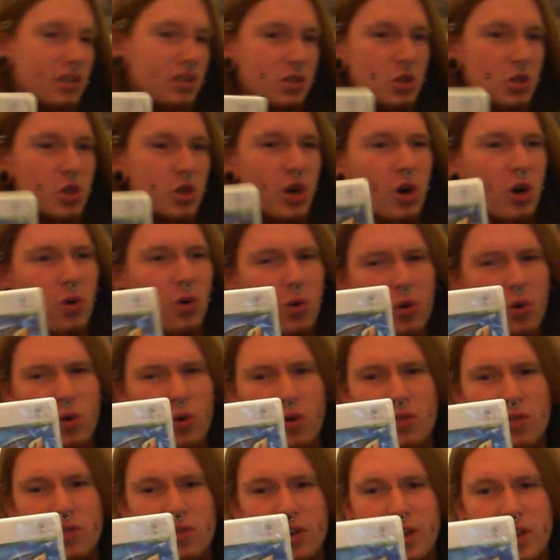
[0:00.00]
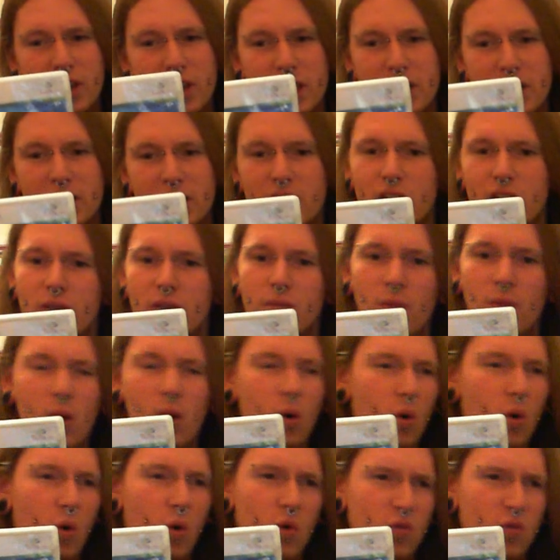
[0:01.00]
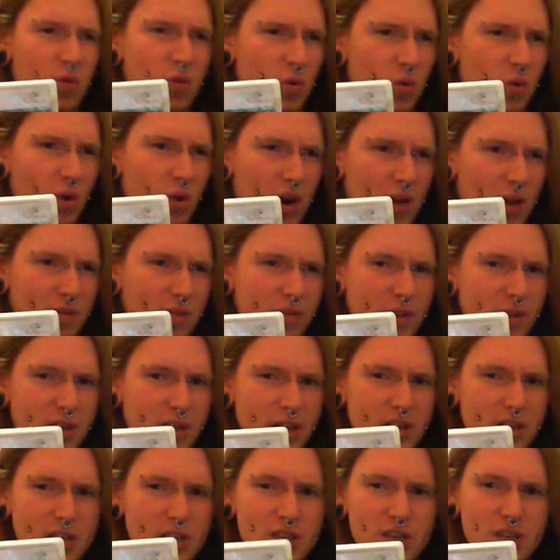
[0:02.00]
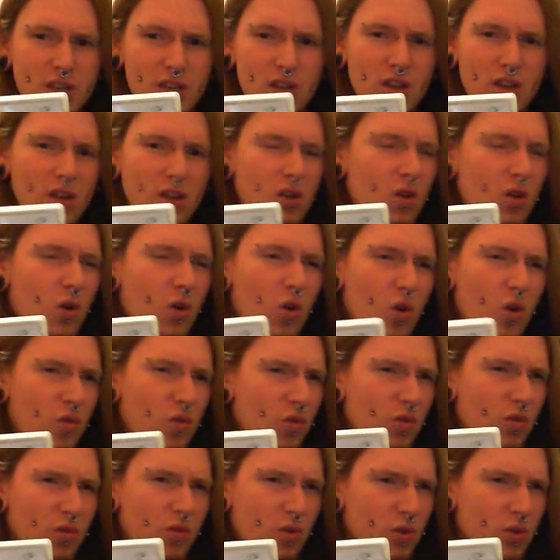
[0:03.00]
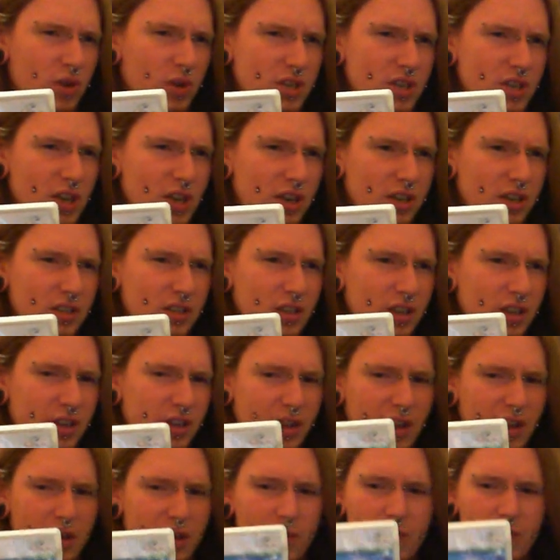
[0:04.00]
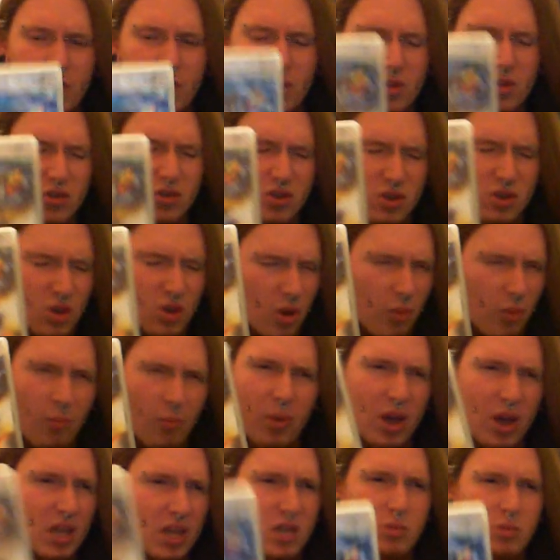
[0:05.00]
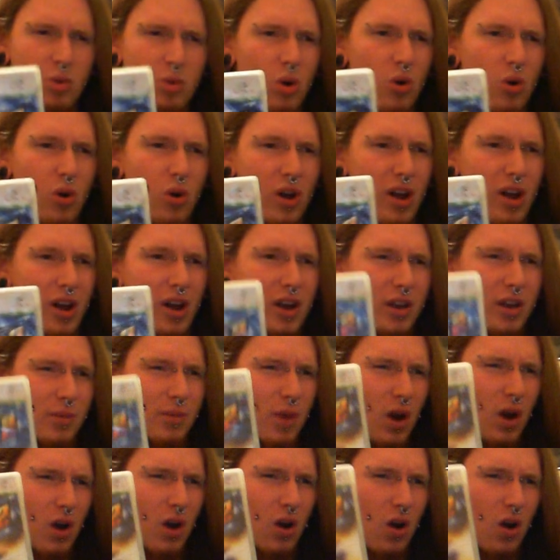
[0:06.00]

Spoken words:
control awfully, awful graphics, awful voice acting, just a piss poor game.